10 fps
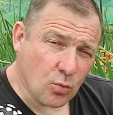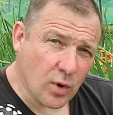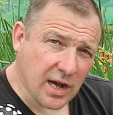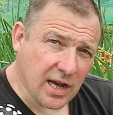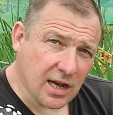and
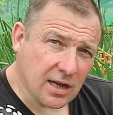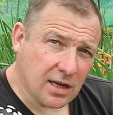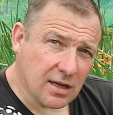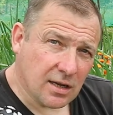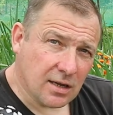where
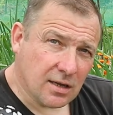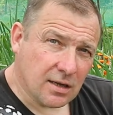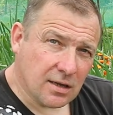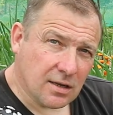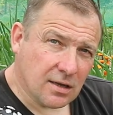
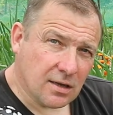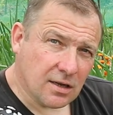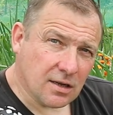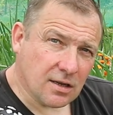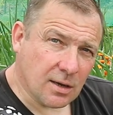
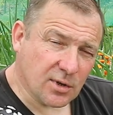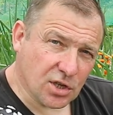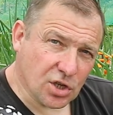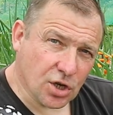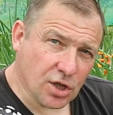I'm going
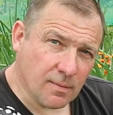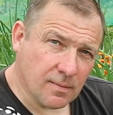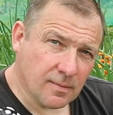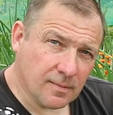to cure them.